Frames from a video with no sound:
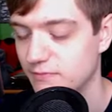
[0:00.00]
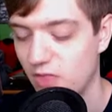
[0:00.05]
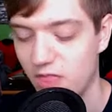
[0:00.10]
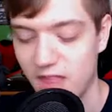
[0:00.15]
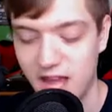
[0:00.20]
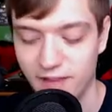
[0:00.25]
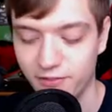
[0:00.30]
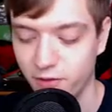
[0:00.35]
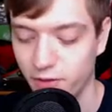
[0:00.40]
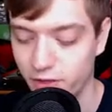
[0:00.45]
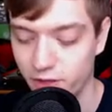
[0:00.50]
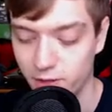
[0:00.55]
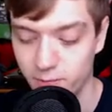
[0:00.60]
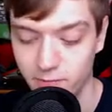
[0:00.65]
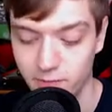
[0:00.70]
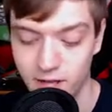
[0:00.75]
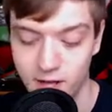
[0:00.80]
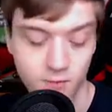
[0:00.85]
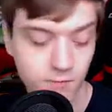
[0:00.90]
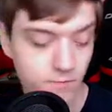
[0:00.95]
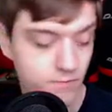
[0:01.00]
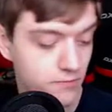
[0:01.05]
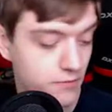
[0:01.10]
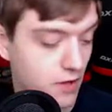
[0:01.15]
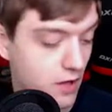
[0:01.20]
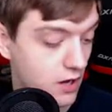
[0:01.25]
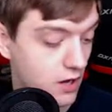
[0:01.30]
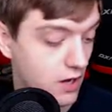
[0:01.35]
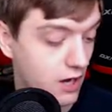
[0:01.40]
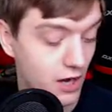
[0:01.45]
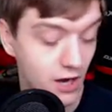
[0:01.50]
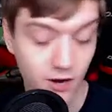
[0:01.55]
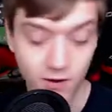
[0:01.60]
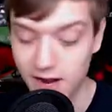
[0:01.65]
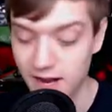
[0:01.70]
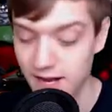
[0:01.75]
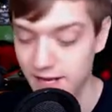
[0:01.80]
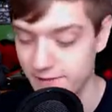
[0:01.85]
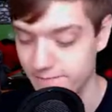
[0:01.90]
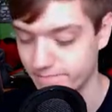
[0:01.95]
That's a thumbnail. All
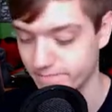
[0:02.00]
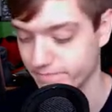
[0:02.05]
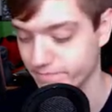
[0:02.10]
right.